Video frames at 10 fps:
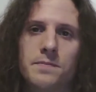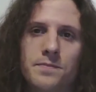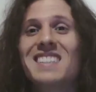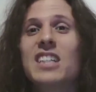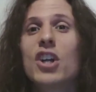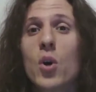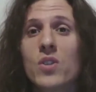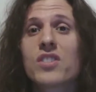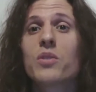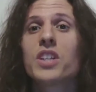They're
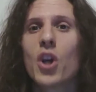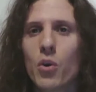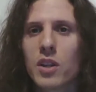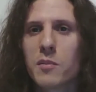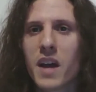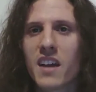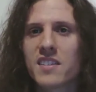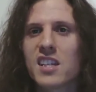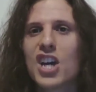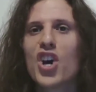also the only band
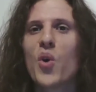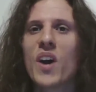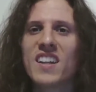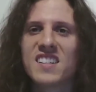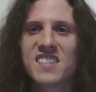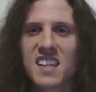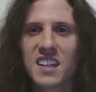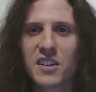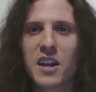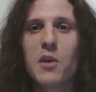who had a
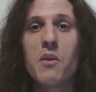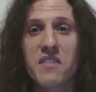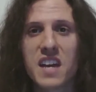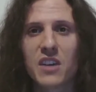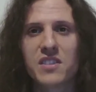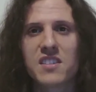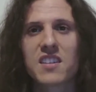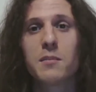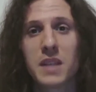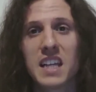singer without
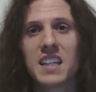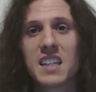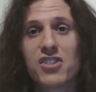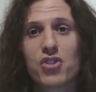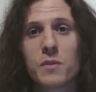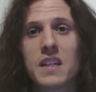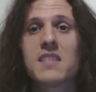playing an instrument